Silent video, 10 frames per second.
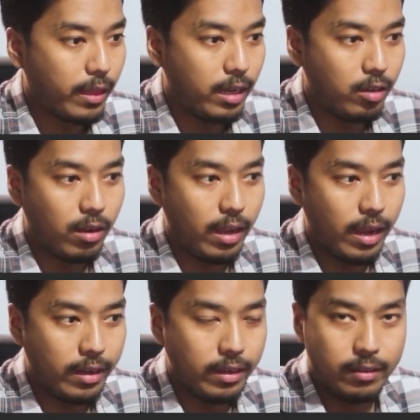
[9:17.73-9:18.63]
and it will
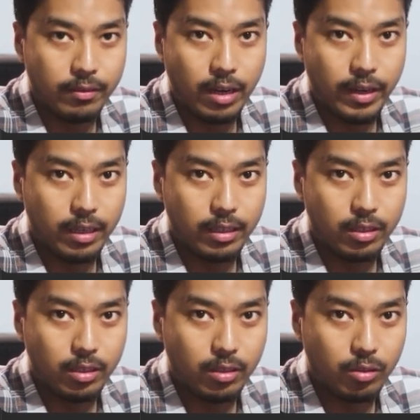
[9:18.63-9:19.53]
add it directly
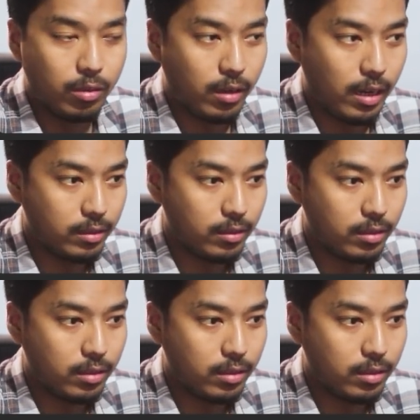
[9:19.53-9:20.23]
to the class.